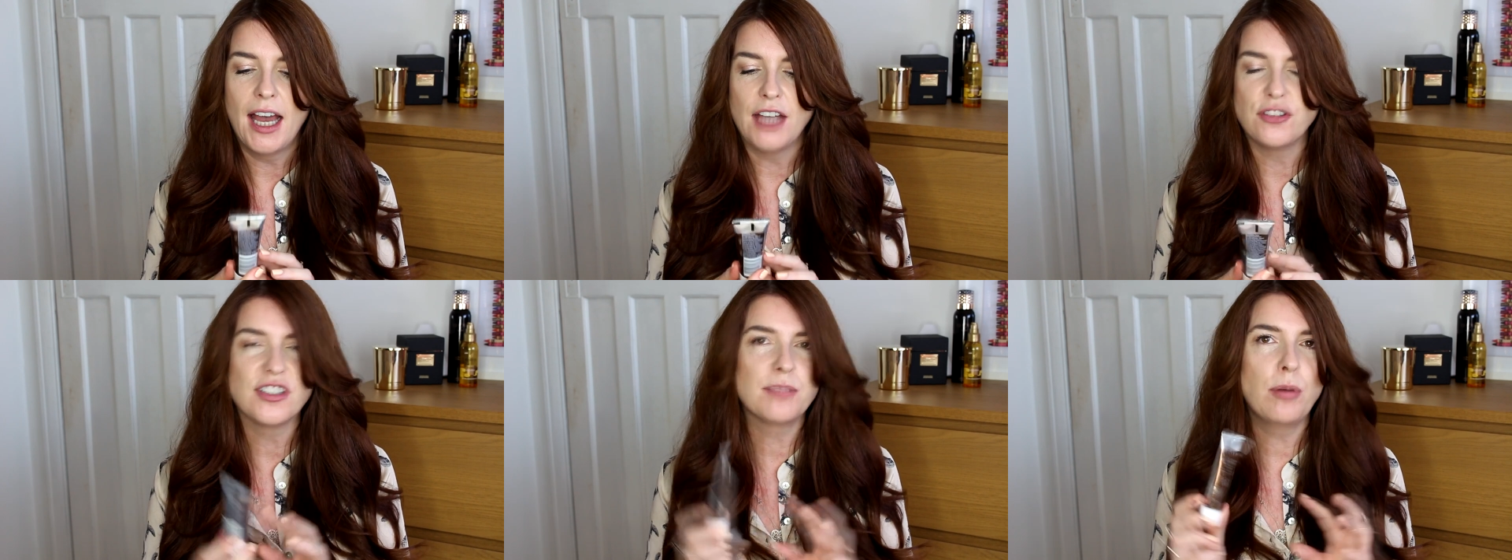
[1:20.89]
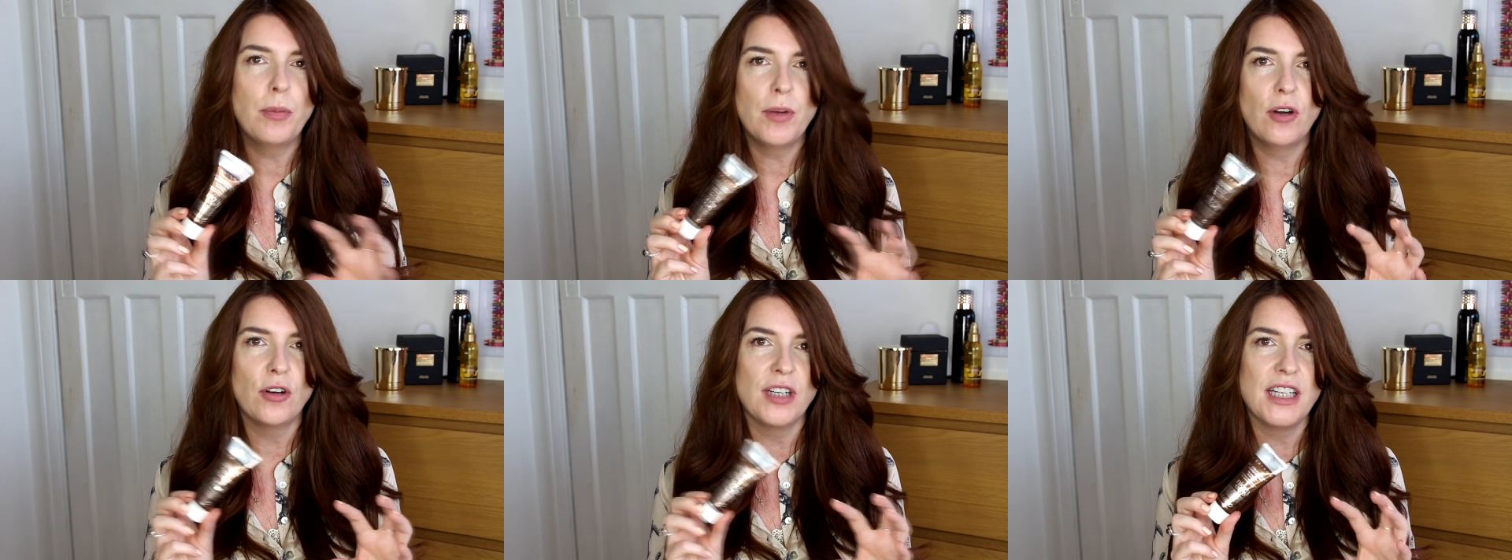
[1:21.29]
You just
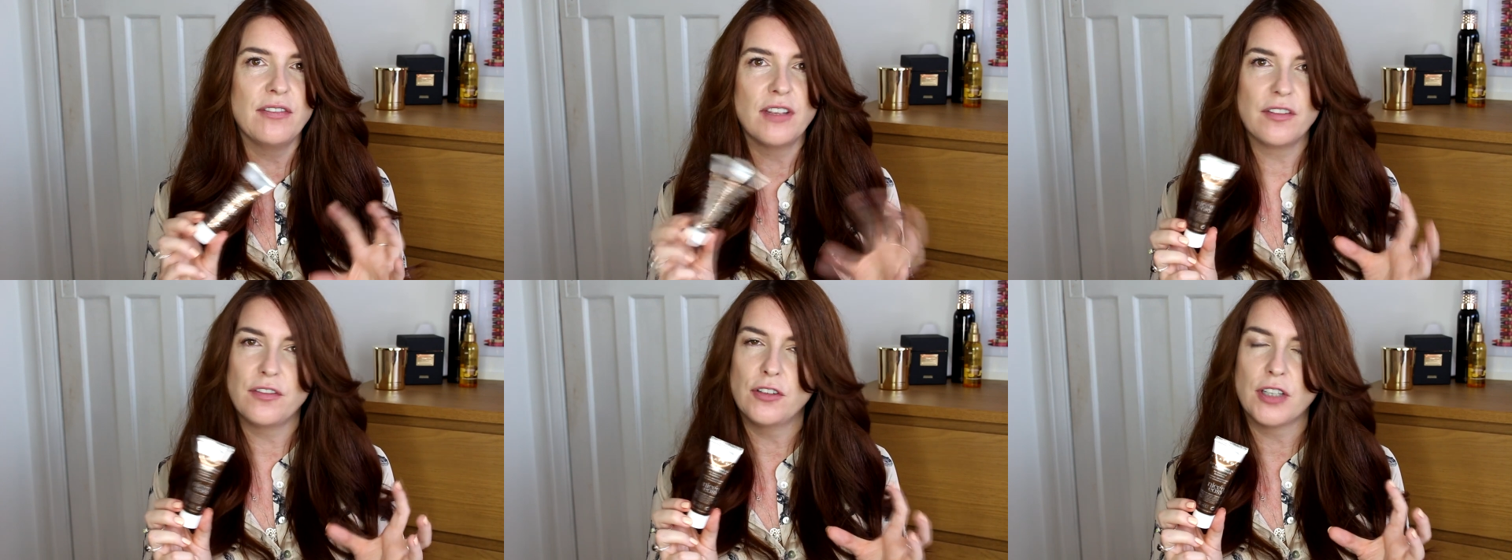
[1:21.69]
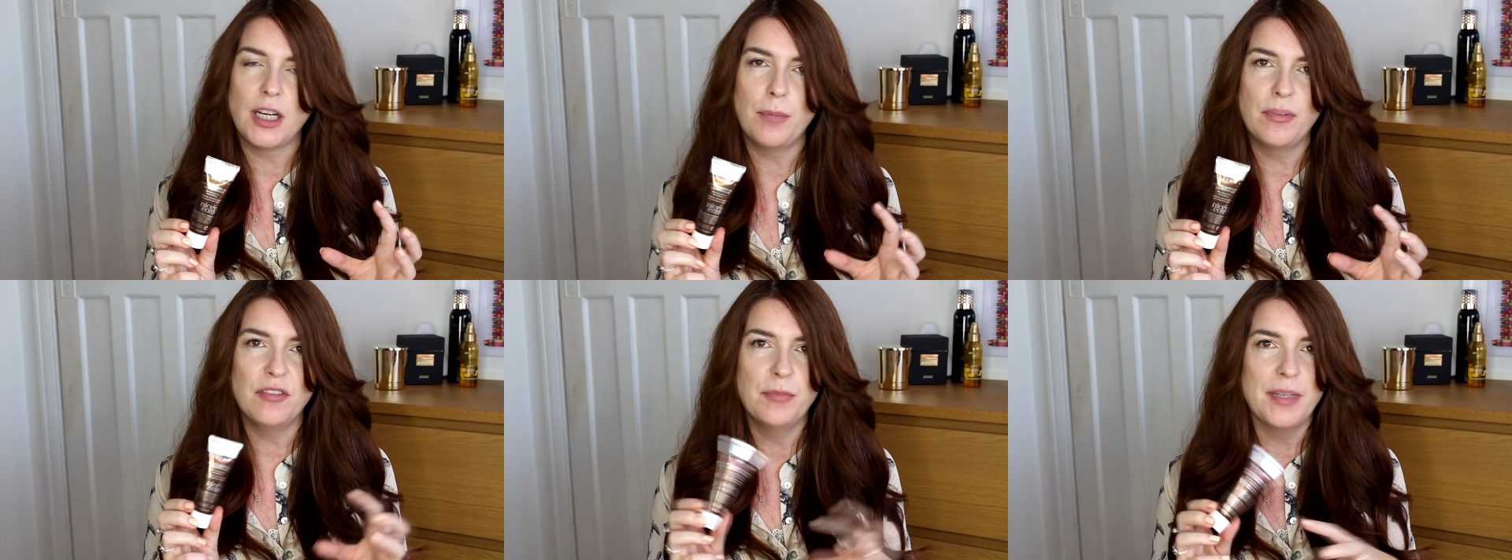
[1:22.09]
pop it on, leave it for a
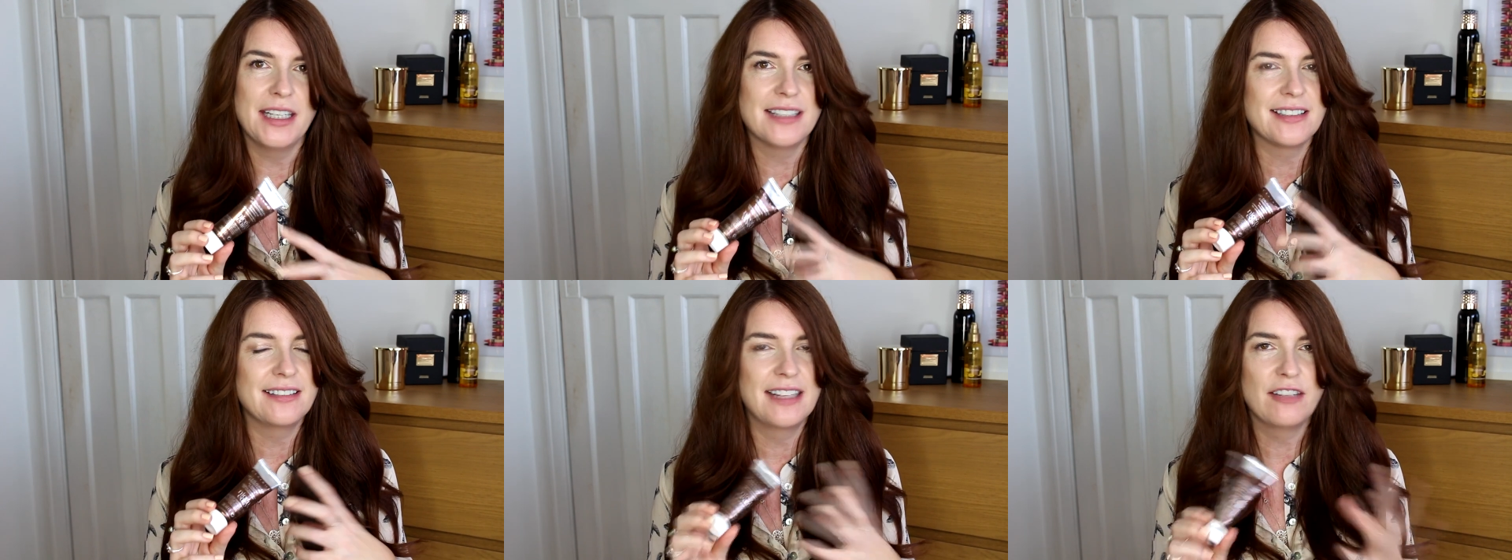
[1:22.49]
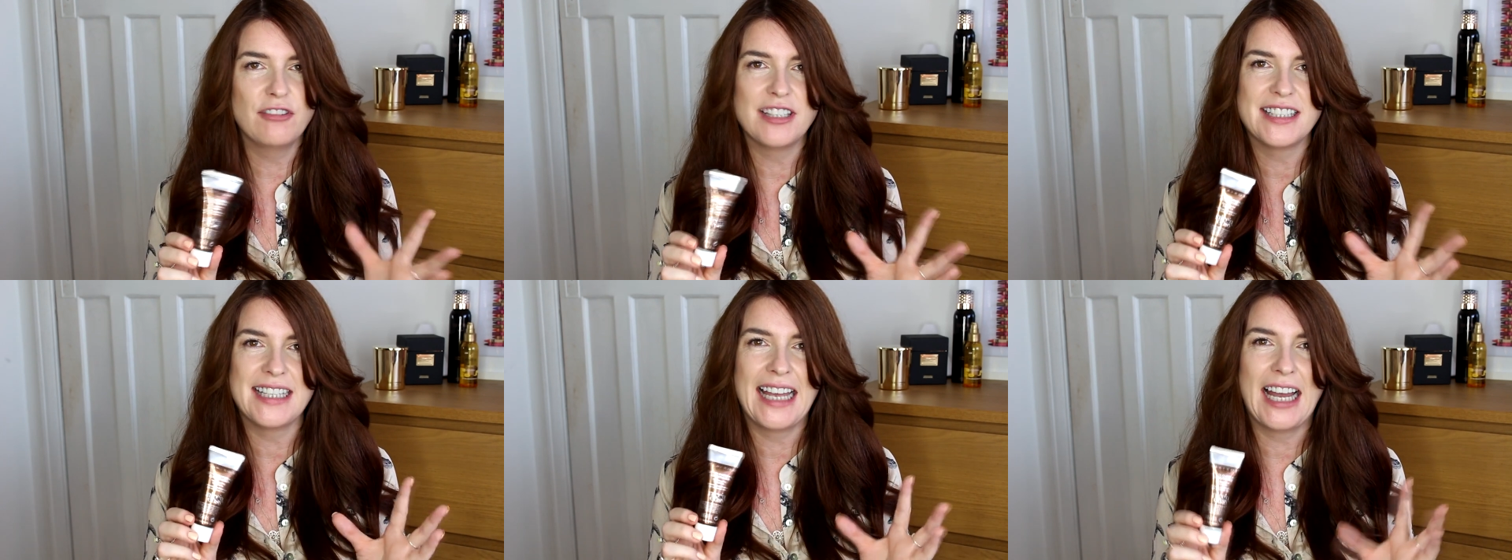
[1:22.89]
couple of minutes and then
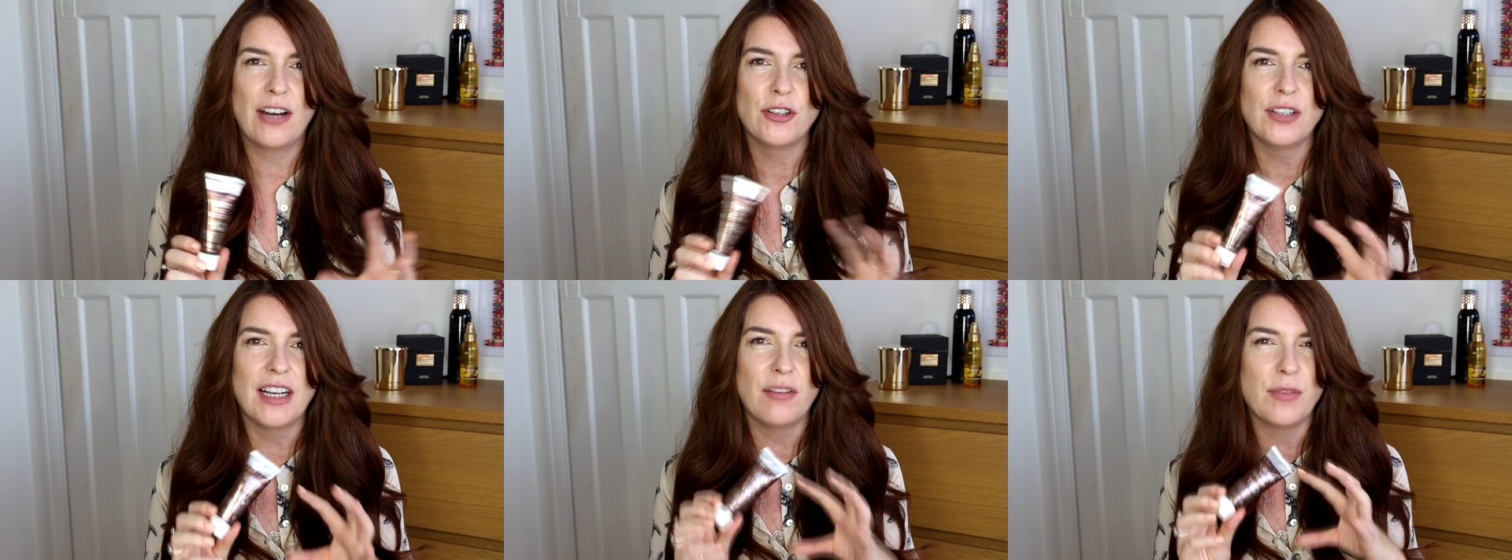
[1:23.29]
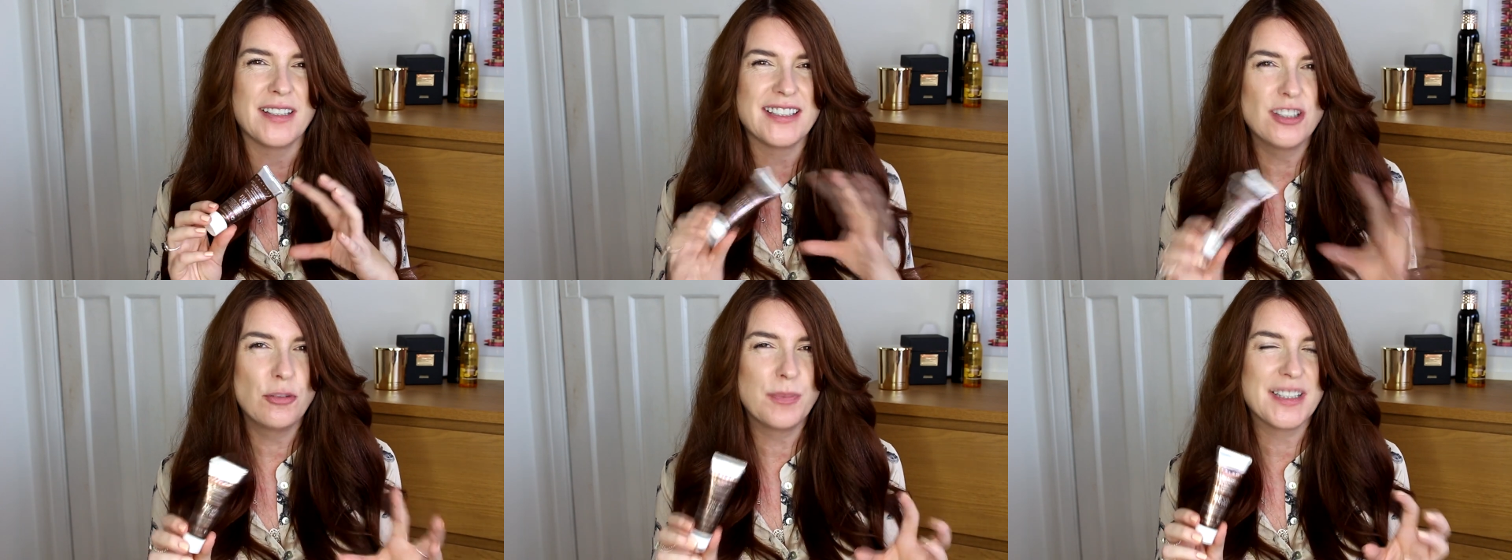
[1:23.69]
rinse it out, and you're left
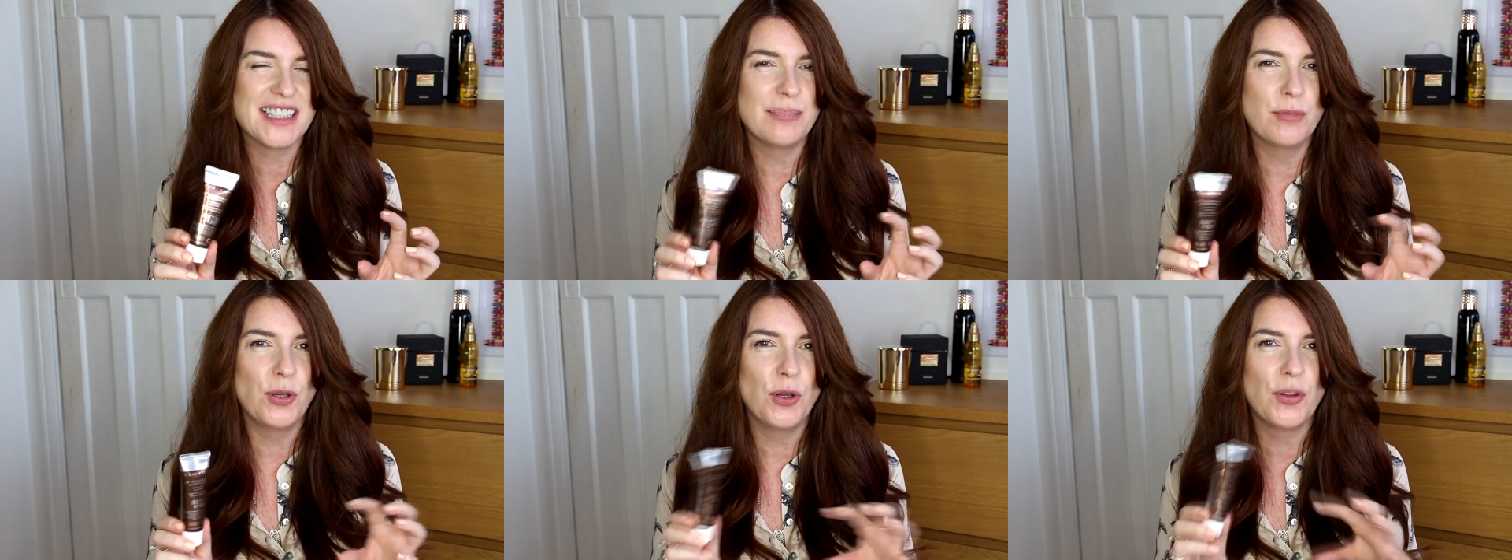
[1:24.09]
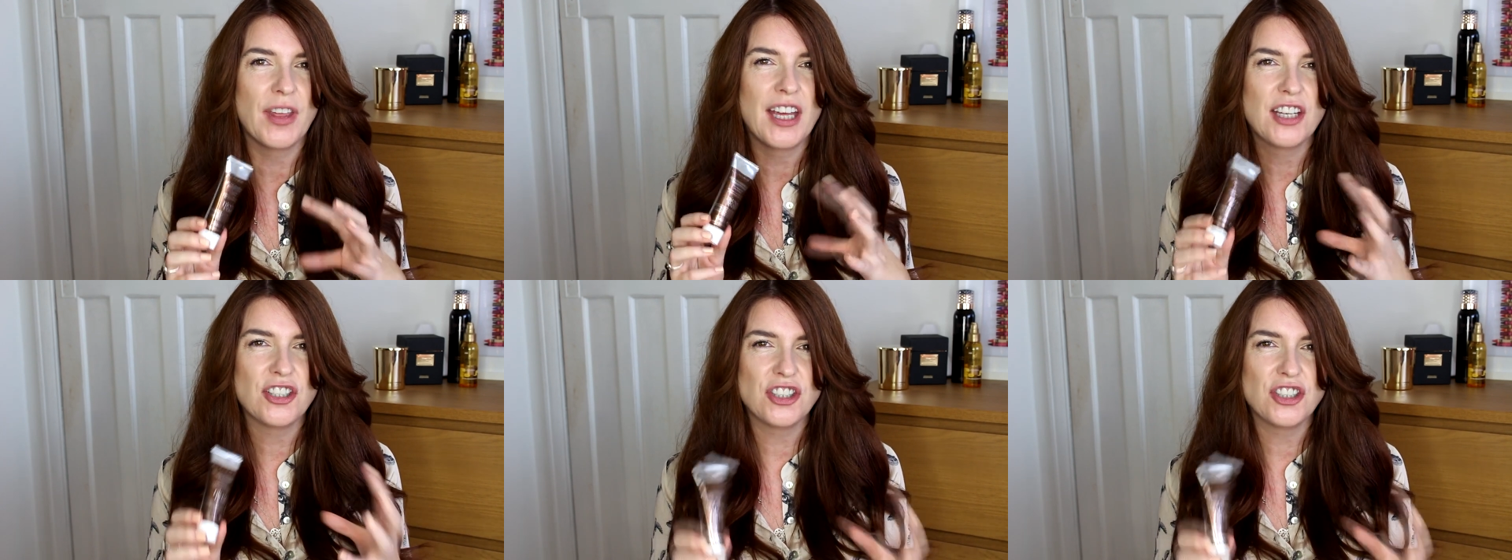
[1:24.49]
with super smooth,